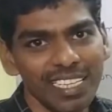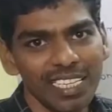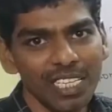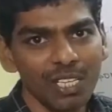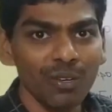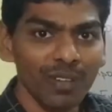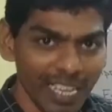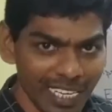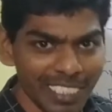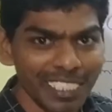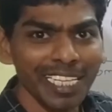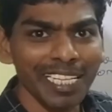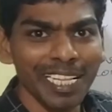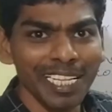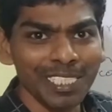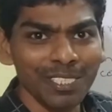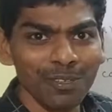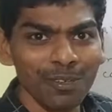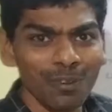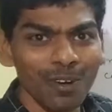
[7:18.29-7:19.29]
You can see
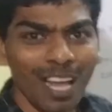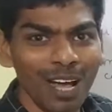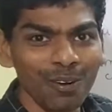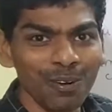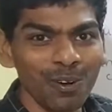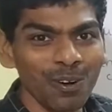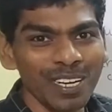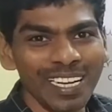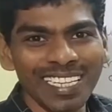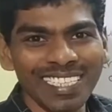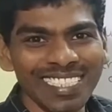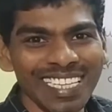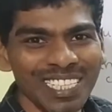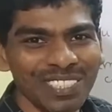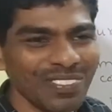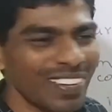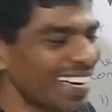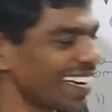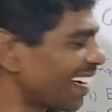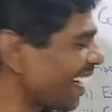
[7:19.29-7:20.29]
this. You could have noticed this
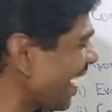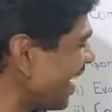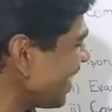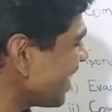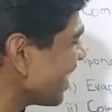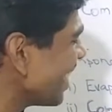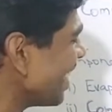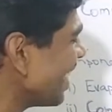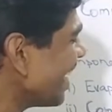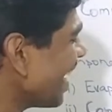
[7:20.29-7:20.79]
one, right?